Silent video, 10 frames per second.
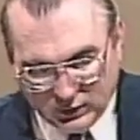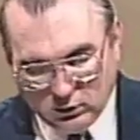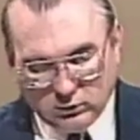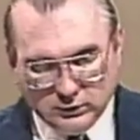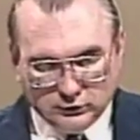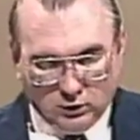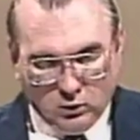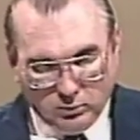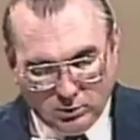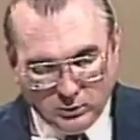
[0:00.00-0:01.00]
Not only
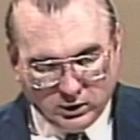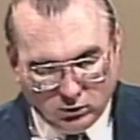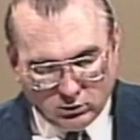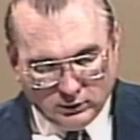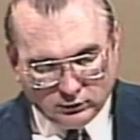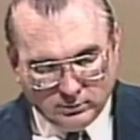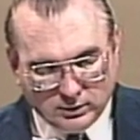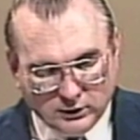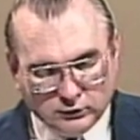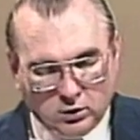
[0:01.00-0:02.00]
so, but we glory in
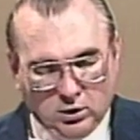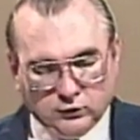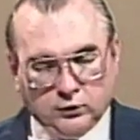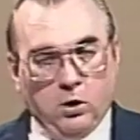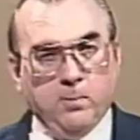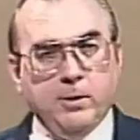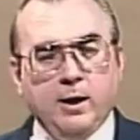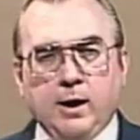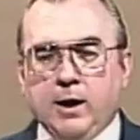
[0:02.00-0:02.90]
tribulation also.